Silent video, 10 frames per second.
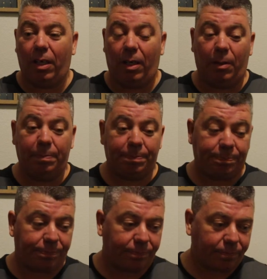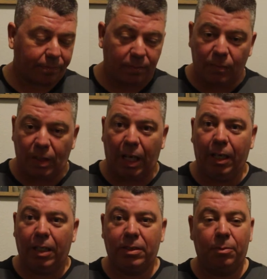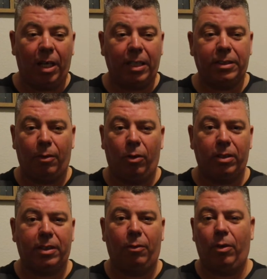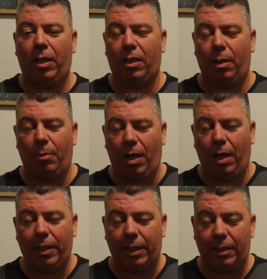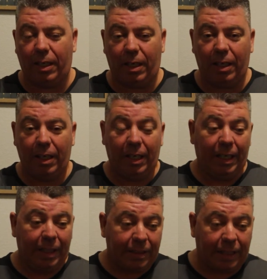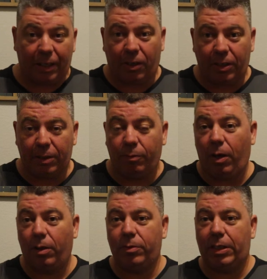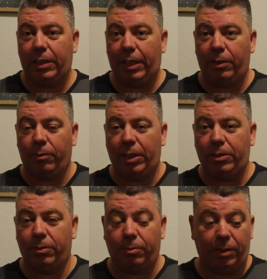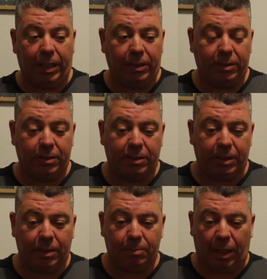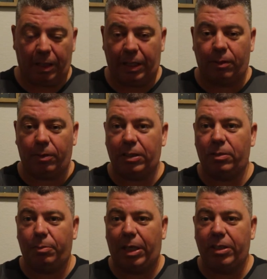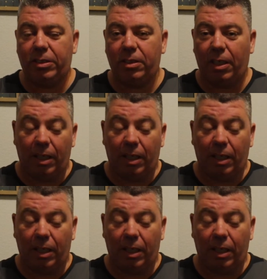I got some guys at work that want to come on, and that are involved in an interracial relationship, interracial marriage.